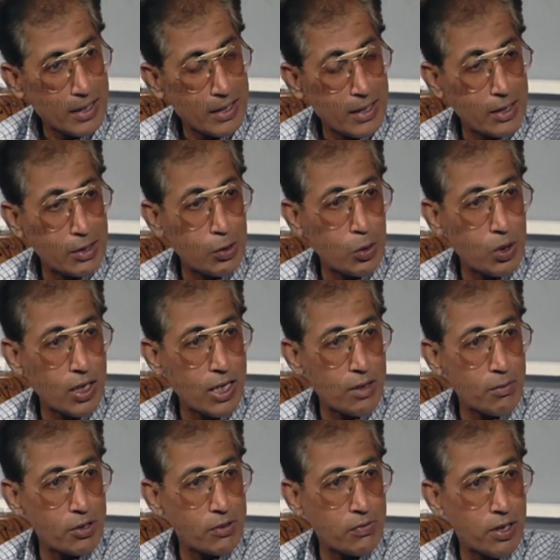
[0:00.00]
the total
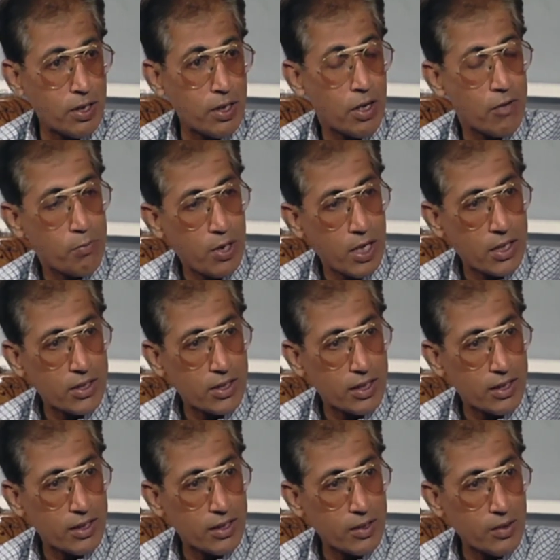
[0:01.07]
atmosphere of production
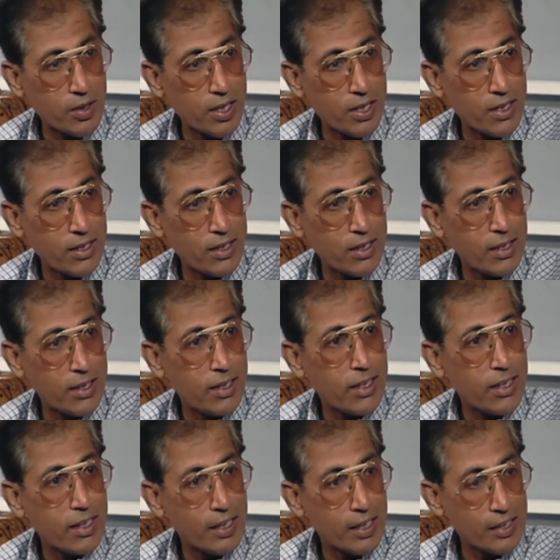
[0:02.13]
unit
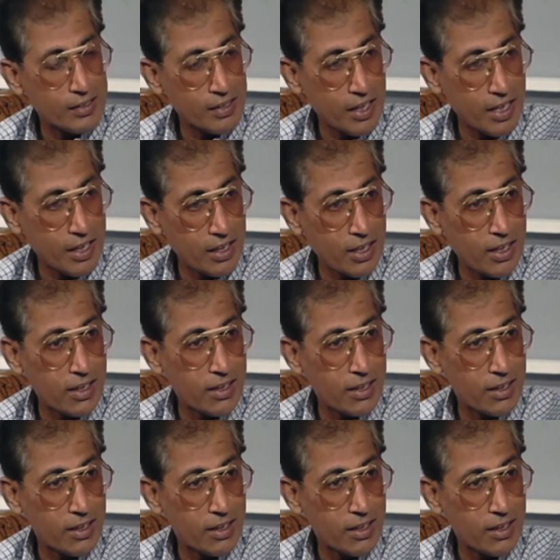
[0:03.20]
is again clean.